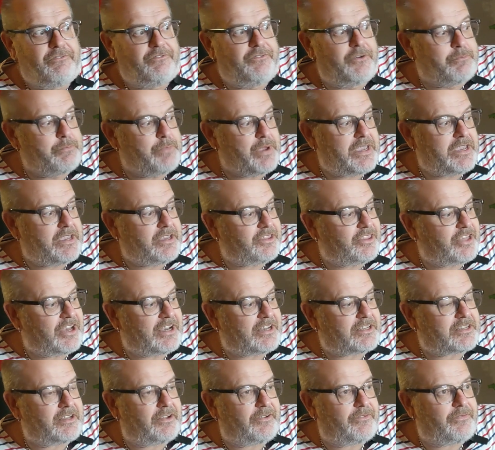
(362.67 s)
for me,
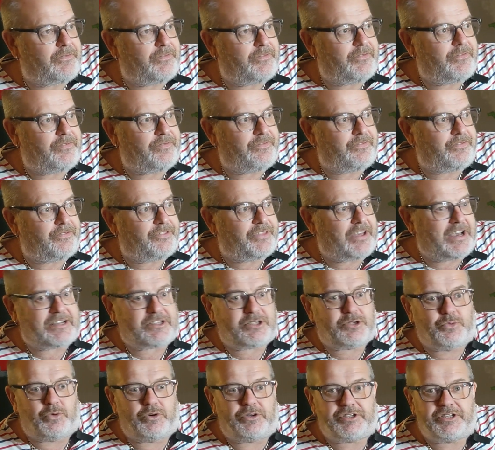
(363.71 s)

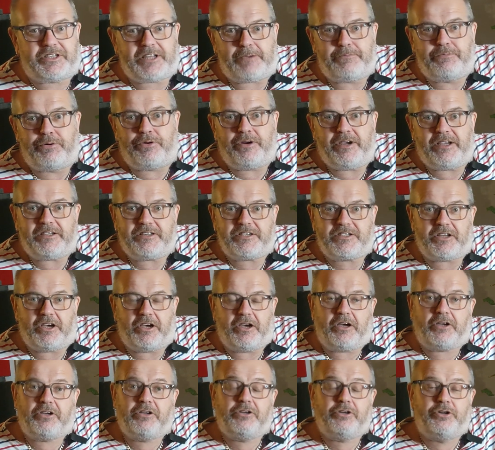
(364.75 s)
that's what separates
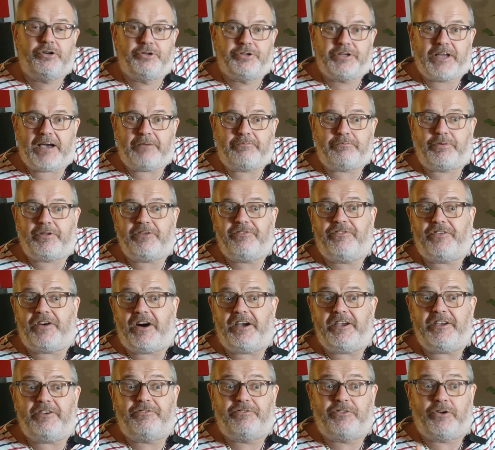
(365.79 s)
a good
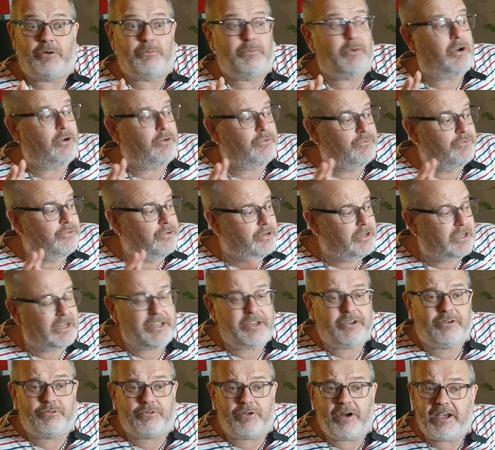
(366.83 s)
amplifier from a
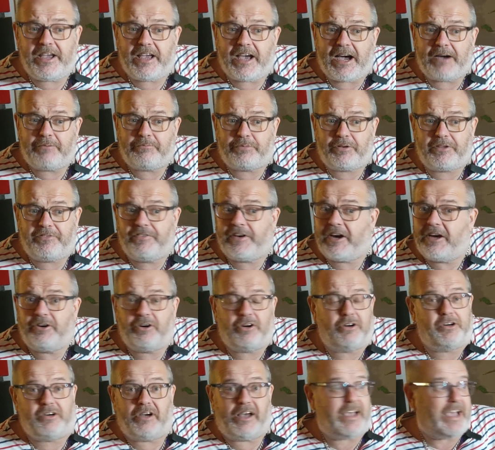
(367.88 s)
really great amplifier
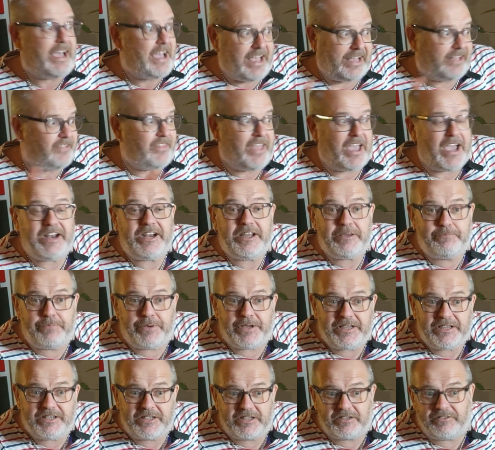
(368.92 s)
or any
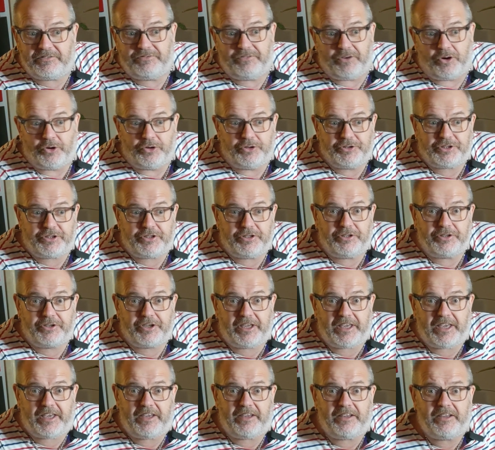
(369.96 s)
piece of audio
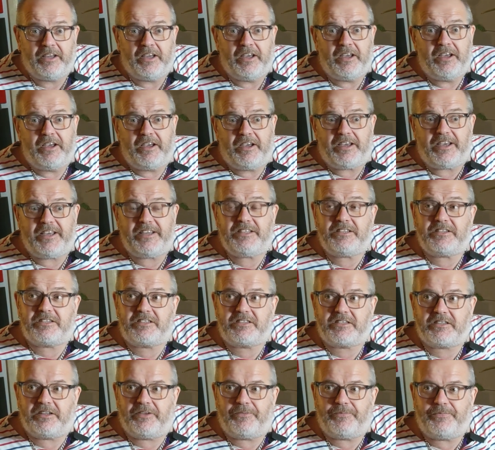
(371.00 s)
kit.
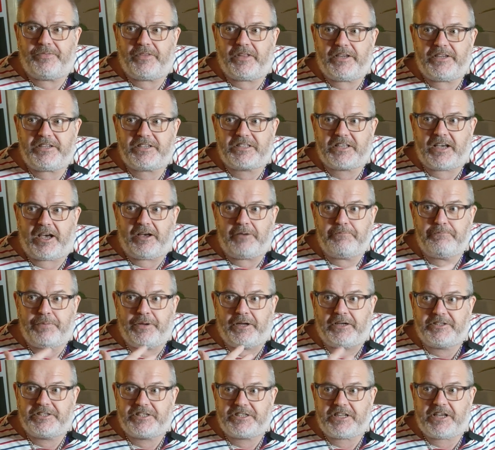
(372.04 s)
It's that
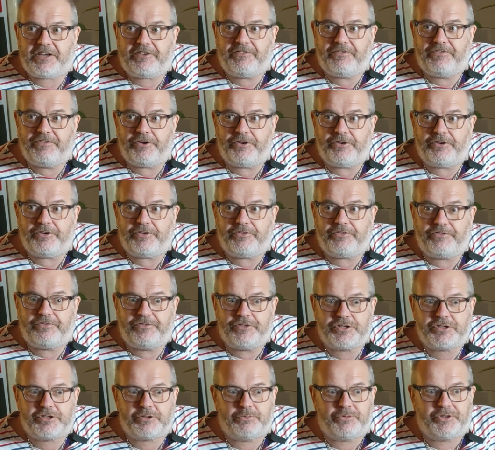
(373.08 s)
ability
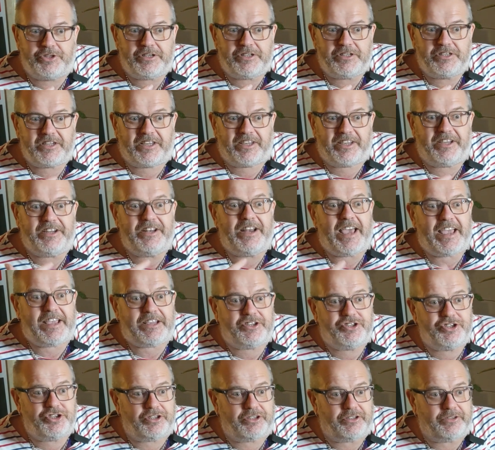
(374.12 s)
for something to
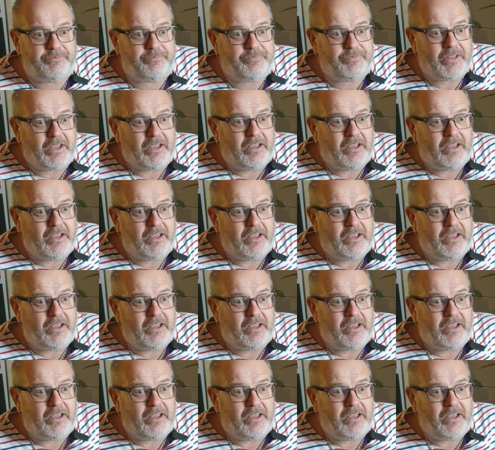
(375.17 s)
connect you.